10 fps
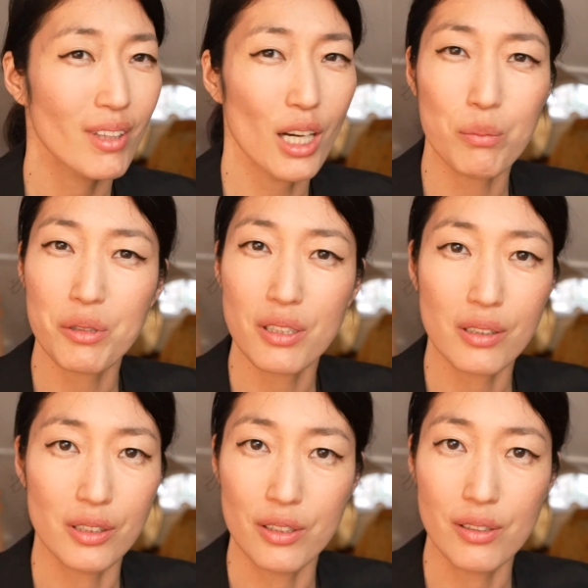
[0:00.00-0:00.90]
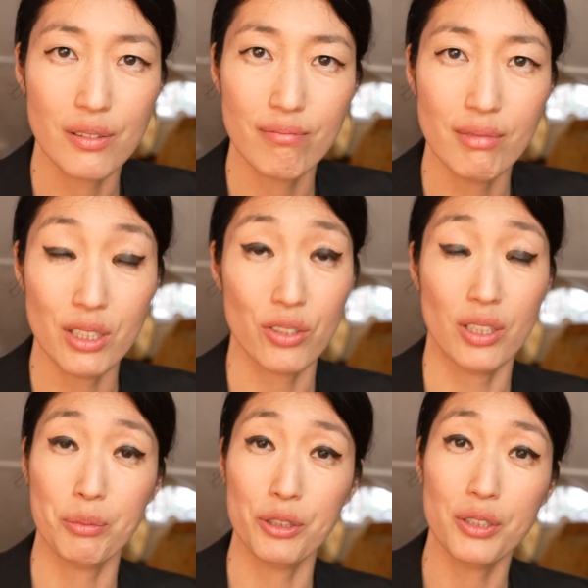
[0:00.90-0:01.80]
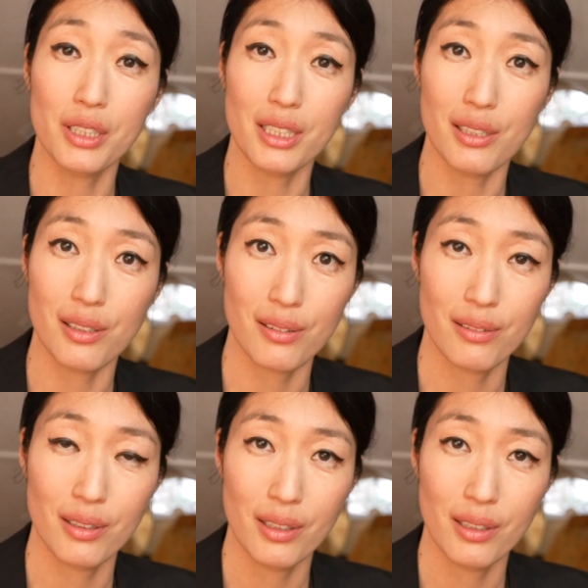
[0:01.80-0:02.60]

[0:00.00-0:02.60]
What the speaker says: obstacles into opportunities,